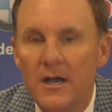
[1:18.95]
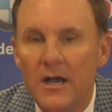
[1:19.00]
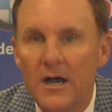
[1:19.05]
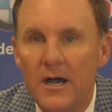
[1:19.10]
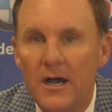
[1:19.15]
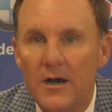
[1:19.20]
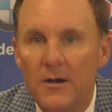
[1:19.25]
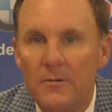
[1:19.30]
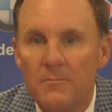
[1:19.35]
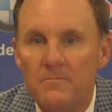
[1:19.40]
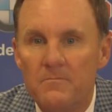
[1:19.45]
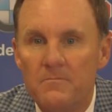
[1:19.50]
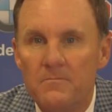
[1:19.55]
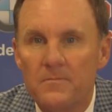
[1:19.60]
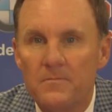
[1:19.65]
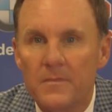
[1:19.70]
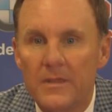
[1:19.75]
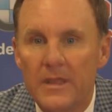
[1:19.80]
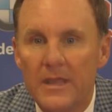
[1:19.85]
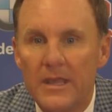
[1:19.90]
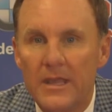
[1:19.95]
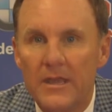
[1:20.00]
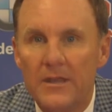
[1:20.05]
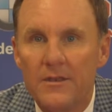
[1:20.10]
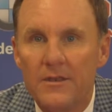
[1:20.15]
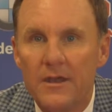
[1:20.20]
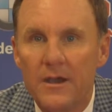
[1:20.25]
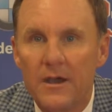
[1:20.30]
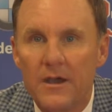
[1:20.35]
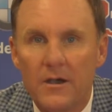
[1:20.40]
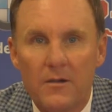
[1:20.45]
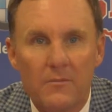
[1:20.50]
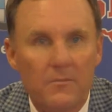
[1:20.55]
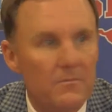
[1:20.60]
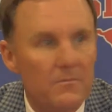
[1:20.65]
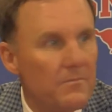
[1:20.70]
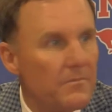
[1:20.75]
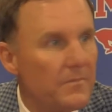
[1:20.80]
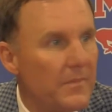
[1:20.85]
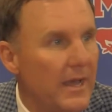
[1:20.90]
um, and
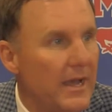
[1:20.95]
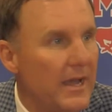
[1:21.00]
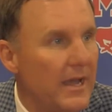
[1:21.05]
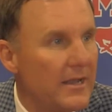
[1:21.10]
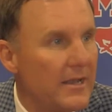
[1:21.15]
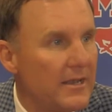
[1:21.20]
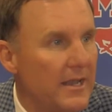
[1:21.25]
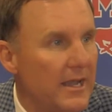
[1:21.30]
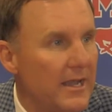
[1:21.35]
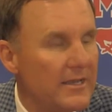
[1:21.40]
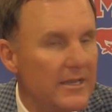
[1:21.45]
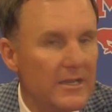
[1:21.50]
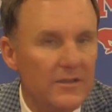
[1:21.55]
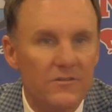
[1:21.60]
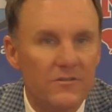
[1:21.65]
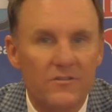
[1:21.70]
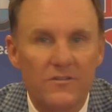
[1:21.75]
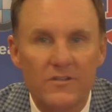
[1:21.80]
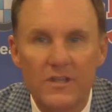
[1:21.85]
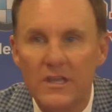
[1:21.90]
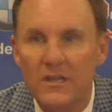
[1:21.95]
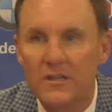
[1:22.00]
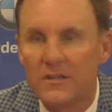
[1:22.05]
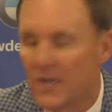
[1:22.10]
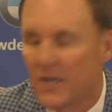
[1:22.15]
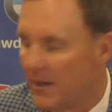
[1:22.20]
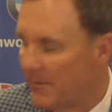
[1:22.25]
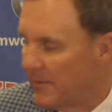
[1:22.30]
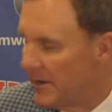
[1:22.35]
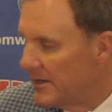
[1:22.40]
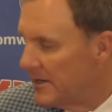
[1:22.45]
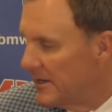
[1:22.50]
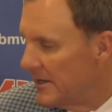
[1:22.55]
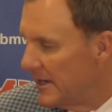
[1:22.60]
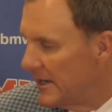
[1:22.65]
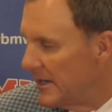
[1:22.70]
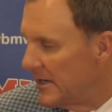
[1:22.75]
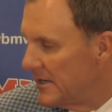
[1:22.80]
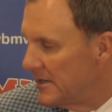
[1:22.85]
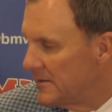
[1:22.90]
um, I, I, didn't see it coming,
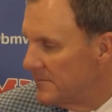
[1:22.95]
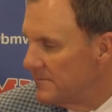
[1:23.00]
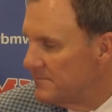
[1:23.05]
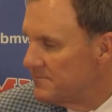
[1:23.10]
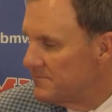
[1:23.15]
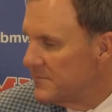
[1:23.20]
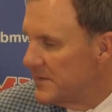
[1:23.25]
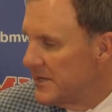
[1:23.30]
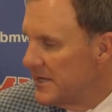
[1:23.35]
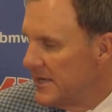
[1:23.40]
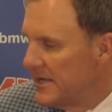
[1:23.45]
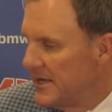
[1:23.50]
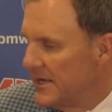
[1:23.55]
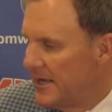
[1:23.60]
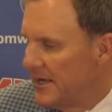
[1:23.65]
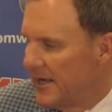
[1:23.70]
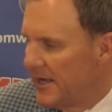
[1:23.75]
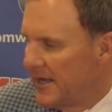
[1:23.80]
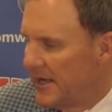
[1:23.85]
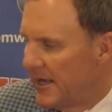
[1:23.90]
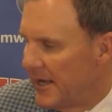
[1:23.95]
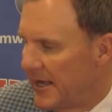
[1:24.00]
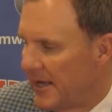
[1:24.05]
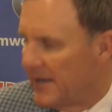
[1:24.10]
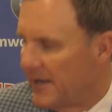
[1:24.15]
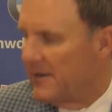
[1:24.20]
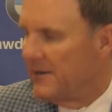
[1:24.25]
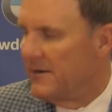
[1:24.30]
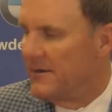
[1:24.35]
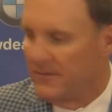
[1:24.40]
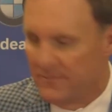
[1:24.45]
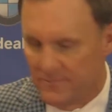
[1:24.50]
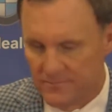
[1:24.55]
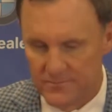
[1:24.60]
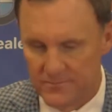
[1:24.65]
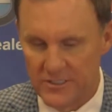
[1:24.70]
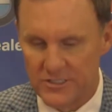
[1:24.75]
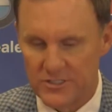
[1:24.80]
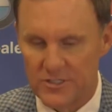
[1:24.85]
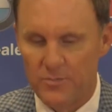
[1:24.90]
um, and
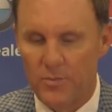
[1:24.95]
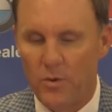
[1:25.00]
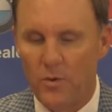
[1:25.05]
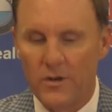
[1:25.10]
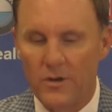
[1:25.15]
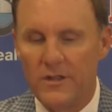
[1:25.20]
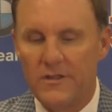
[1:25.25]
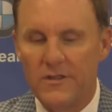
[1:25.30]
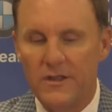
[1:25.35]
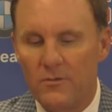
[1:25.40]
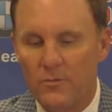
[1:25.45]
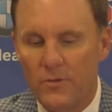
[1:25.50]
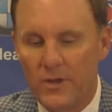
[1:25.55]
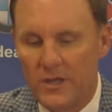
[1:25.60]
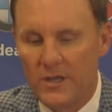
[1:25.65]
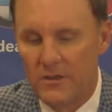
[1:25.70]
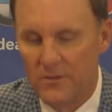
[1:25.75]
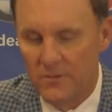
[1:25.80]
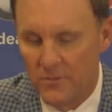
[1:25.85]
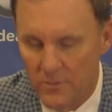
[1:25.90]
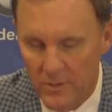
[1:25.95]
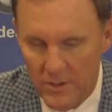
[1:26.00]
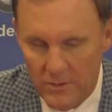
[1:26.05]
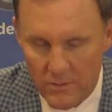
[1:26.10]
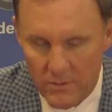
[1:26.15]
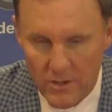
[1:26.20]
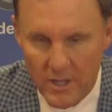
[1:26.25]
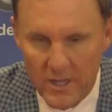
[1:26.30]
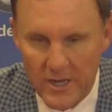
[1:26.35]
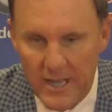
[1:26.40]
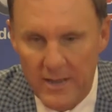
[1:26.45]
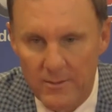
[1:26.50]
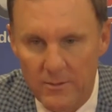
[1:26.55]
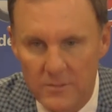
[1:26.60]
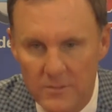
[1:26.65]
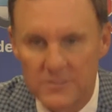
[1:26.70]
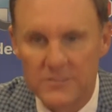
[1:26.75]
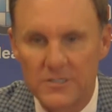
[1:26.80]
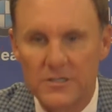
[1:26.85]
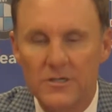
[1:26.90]
disappointed that we we were
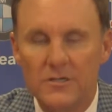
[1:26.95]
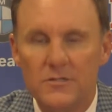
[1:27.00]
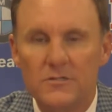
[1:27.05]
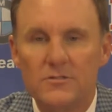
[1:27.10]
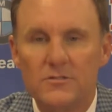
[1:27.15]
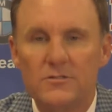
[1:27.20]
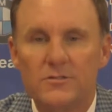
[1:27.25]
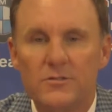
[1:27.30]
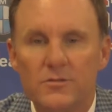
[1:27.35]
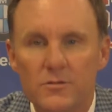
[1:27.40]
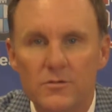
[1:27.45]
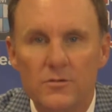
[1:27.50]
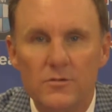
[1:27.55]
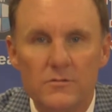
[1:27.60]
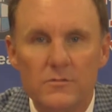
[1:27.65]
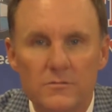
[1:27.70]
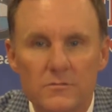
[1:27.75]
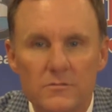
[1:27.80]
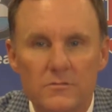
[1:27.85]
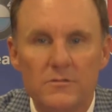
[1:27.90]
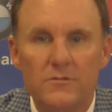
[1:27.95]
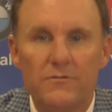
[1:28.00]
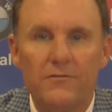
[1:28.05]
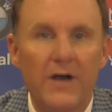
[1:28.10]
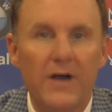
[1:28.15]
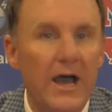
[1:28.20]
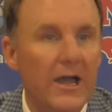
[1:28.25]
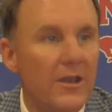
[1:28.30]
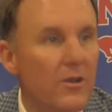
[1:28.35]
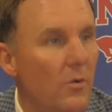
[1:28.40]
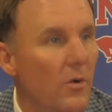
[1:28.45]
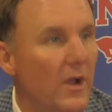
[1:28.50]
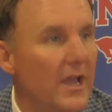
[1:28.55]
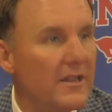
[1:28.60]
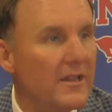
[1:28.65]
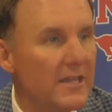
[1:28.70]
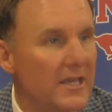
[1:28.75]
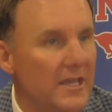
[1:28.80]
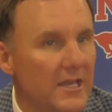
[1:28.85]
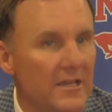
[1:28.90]
unable to to to find a way
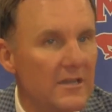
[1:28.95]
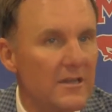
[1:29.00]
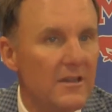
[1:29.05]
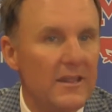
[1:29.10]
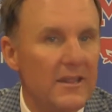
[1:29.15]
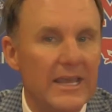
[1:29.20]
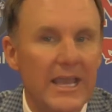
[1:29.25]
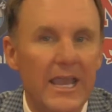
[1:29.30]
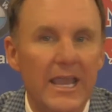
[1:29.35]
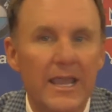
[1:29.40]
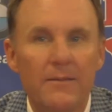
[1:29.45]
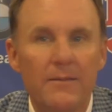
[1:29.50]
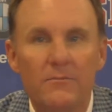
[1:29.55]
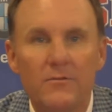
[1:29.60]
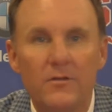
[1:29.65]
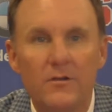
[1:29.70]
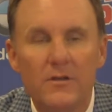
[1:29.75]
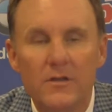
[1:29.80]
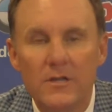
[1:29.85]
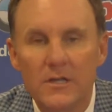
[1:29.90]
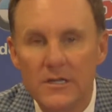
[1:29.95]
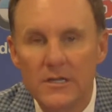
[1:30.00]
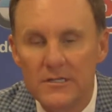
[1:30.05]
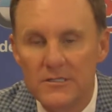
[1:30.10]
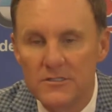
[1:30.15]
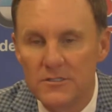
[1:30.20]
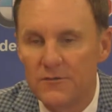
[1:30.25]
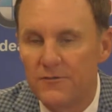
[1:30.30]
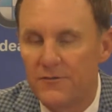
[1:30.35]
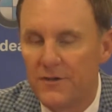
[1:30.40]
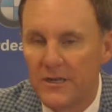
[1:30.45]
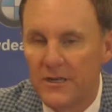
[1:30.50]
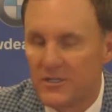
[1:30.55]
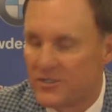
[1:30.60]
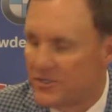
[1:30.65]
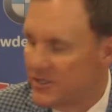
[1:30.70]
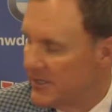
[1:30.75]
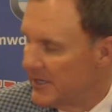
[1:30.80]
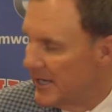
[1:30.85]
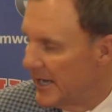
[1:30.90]
at the end of the game to, to
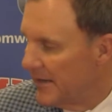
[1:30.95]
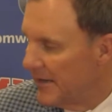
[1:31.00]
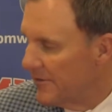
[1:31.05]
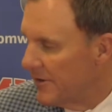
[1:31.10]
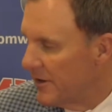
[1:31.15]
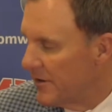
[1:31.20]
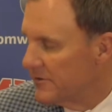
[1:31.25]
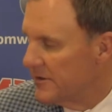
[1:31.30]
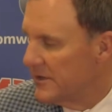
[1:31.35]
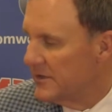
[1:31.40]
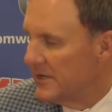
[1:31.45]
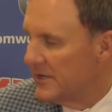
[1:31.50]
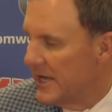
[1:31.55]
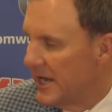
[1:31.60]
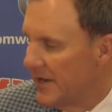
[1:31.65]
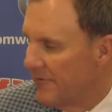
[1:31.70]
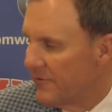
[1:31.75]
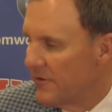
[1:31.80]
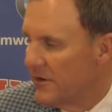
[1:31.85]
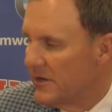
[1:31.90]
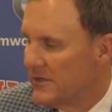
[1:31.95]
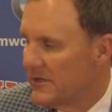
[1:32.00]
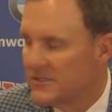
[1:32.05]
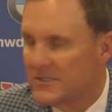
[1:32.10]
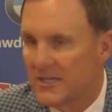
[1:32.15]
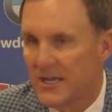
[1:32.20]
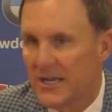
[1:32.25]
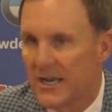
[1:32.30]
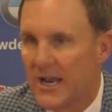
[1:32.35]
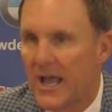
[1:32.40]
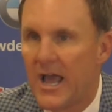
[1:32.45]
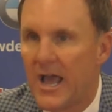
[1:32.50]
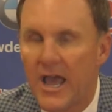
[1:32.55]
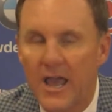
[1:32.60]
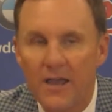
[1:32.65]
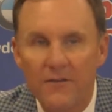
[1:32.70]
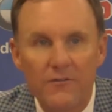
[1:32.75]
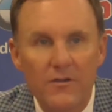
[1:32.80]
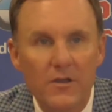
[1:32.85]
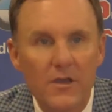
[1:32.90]
finish it. I thought that the effort in the second
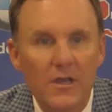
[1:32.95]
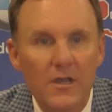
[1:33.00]
half